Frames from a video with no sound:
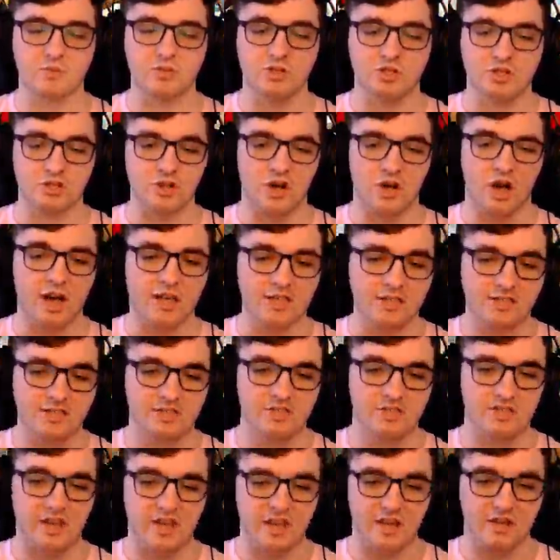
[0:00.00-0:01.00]
with
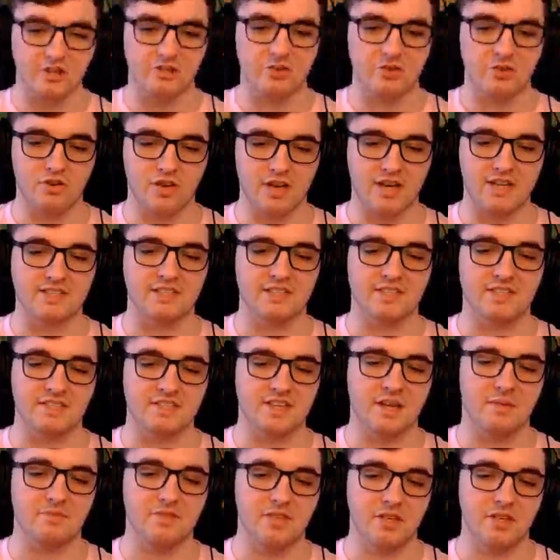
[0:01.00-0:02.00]
shots and show you guys the
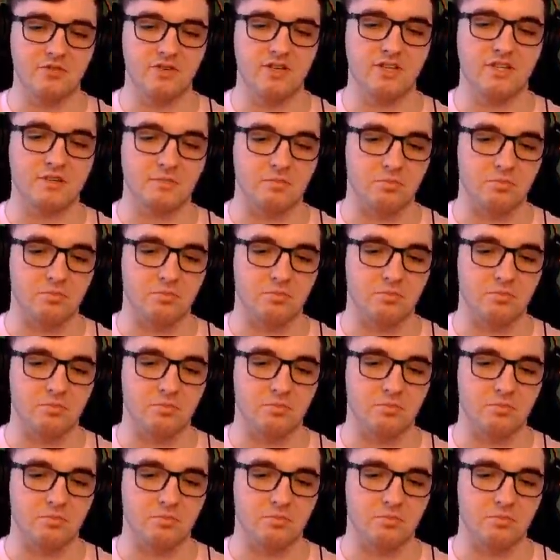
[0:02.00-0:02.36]
steps that you need to